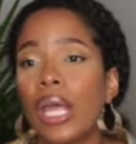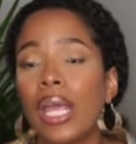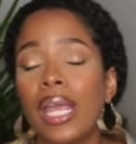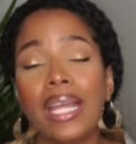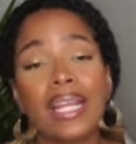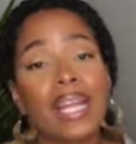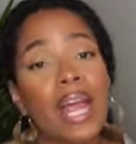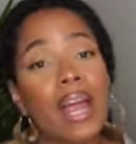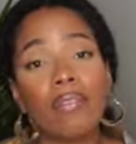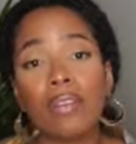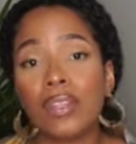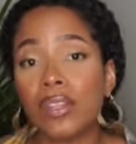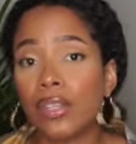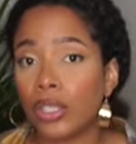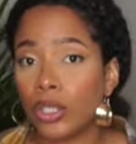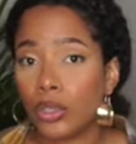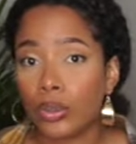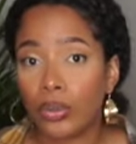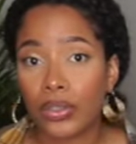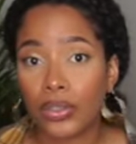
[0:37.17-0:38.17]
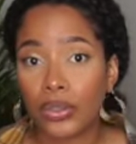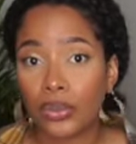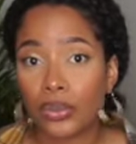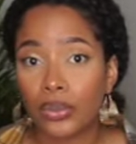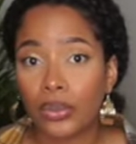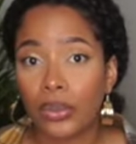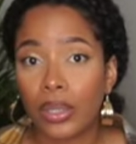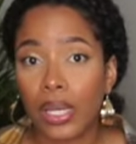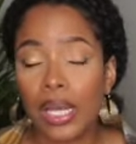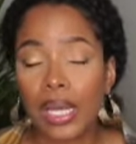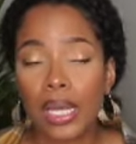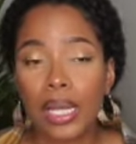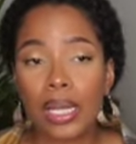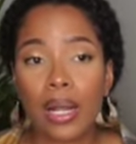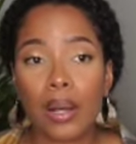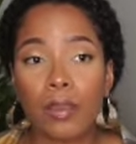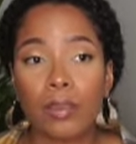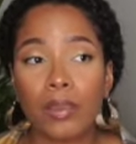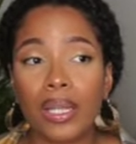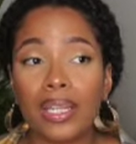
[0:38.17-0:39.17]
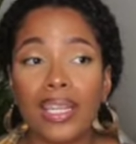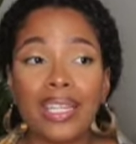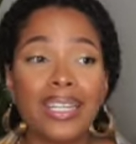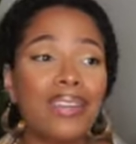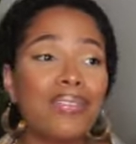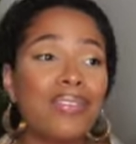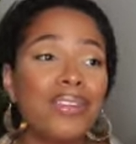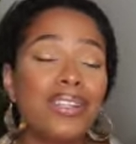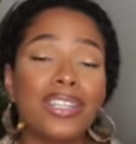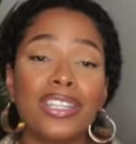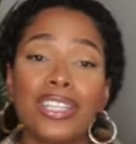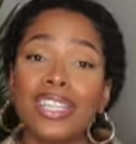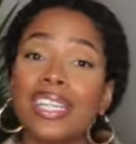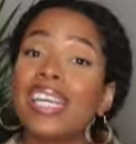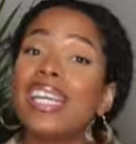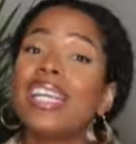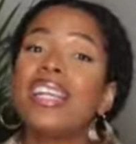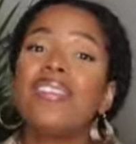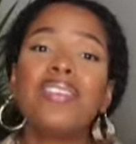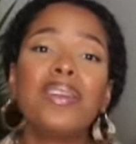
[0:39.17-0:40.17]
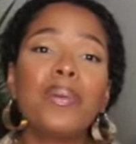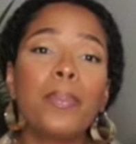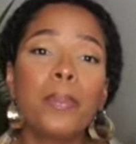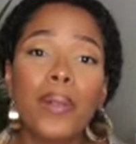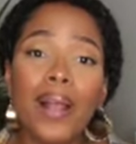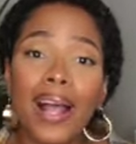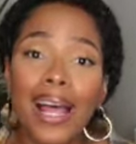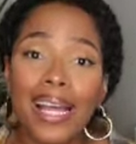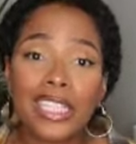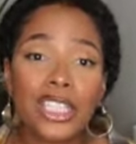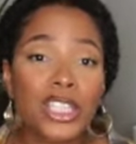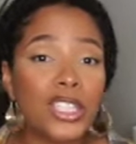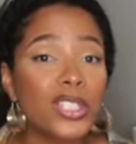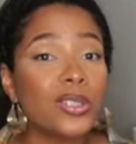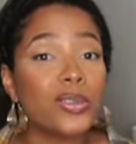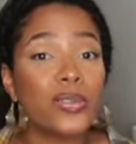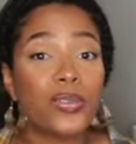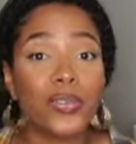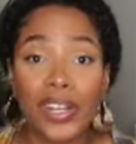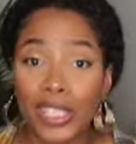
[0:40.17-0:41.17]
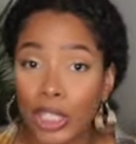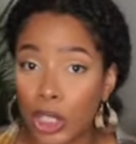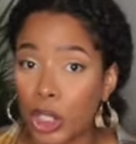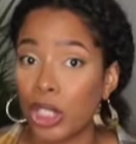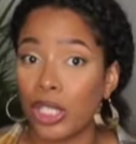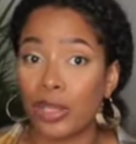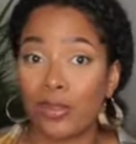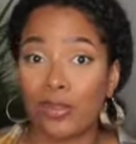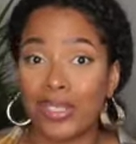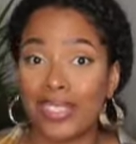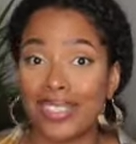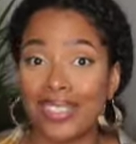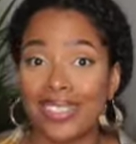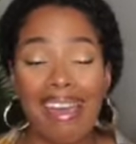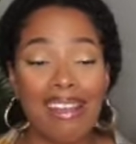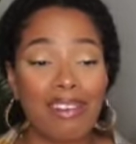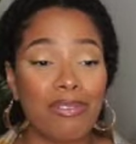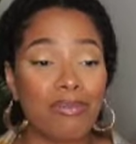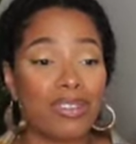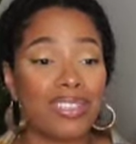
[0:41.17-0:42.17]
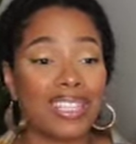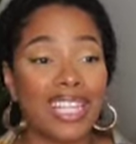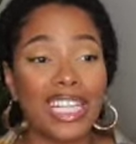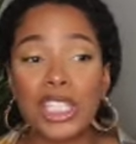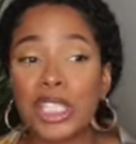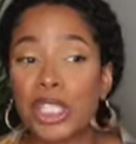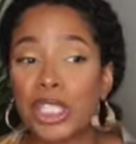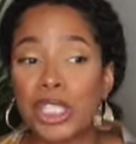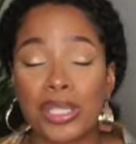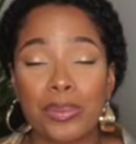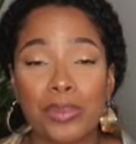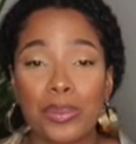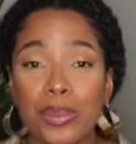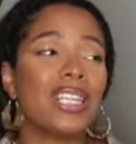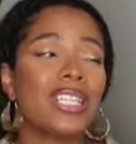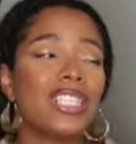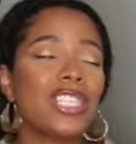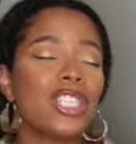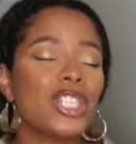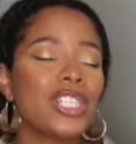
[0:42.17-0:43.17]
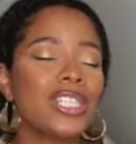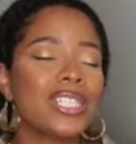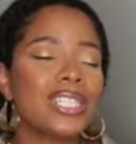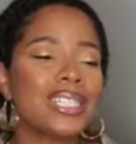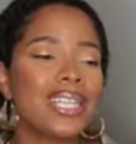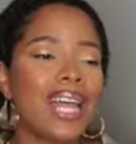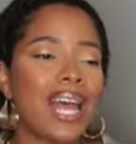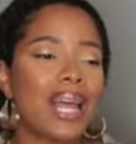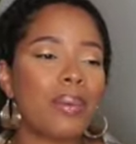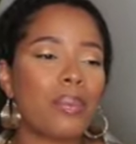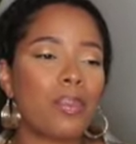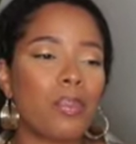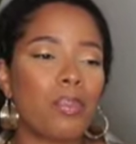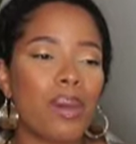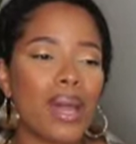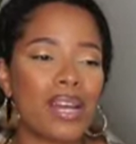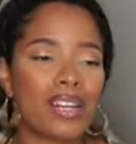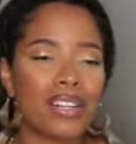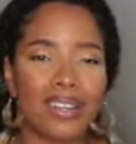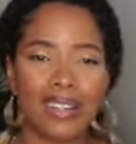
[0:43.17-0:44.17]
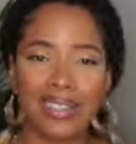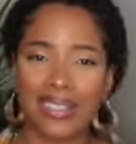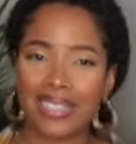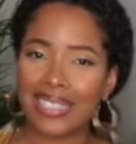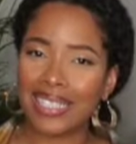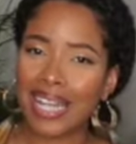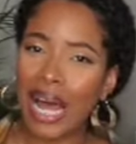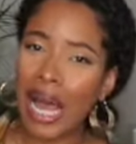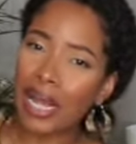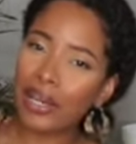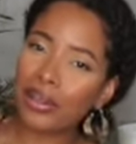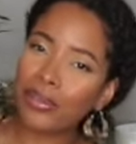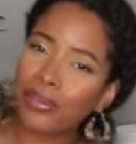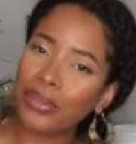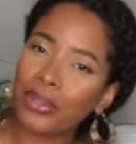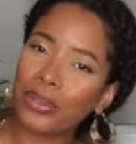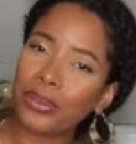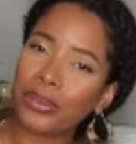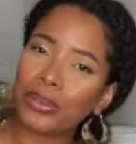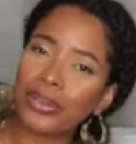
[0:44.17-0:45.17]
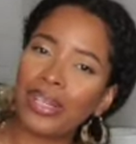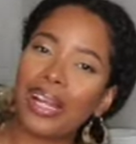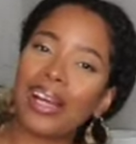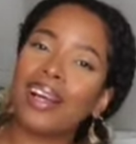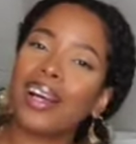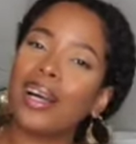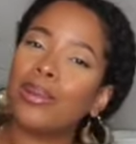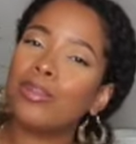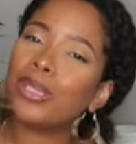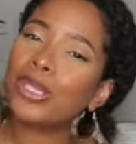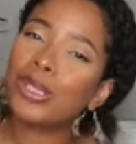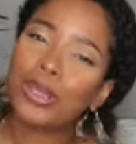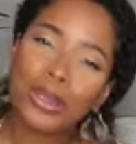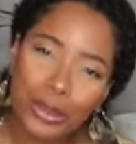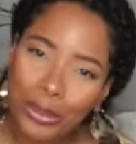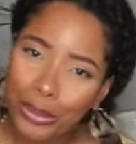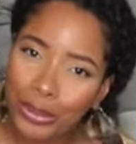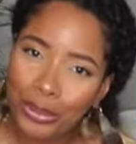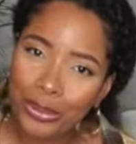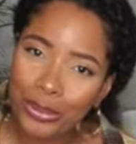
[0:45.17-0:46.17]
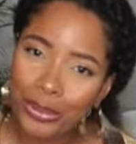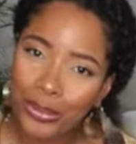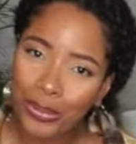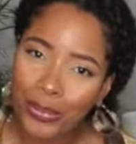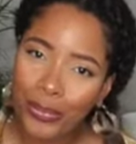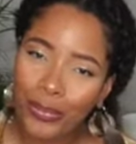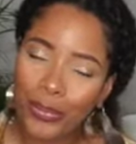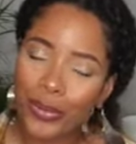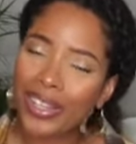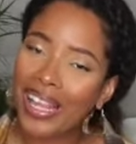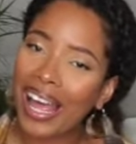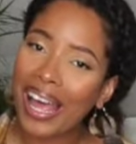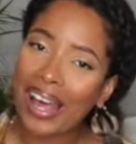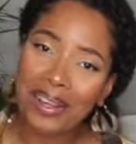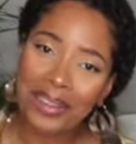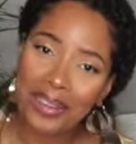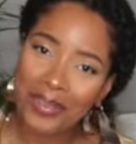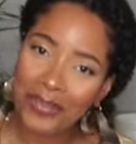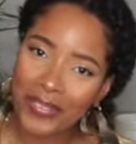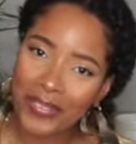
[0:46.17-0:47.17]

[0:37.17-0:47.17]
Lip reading: in everything you do. It even applies to your friendships and relationships. It's just that better side of you that comes through for that other